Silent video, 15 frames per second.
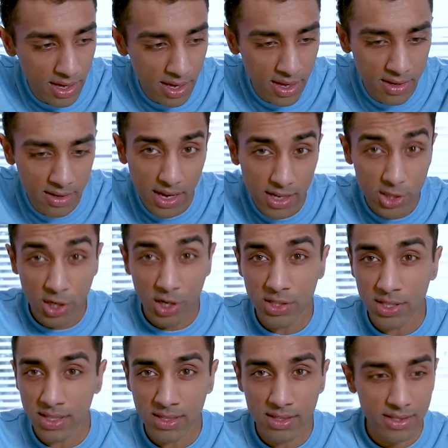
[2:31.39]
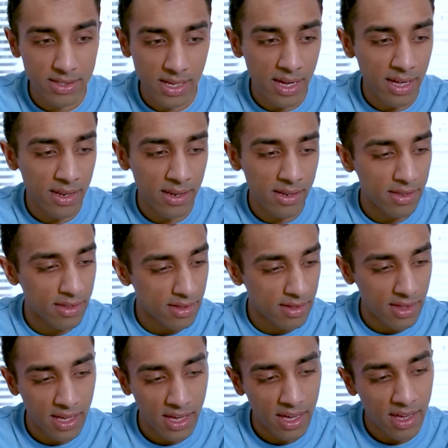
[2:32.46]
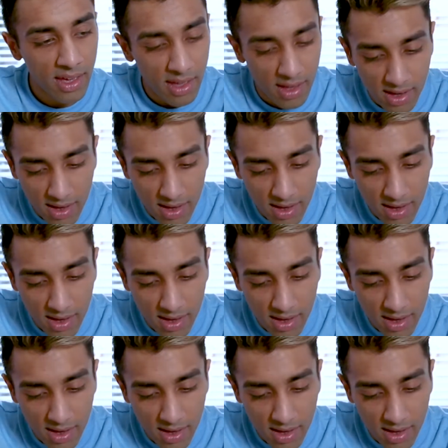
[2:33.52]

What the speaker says: and a charging stand thingy.